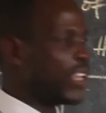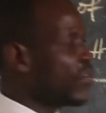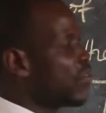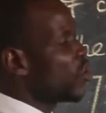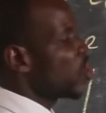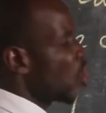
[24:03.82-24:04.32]

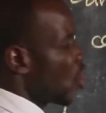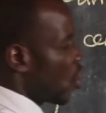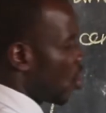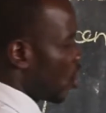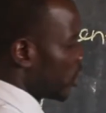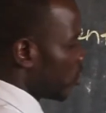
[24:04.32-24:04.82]
If
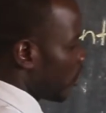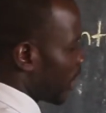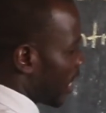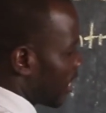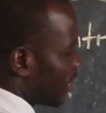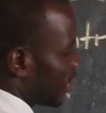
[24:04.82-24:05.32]
not, we
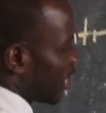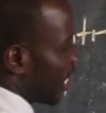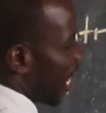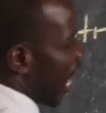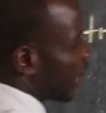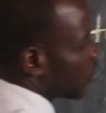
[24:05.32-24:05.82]
can say a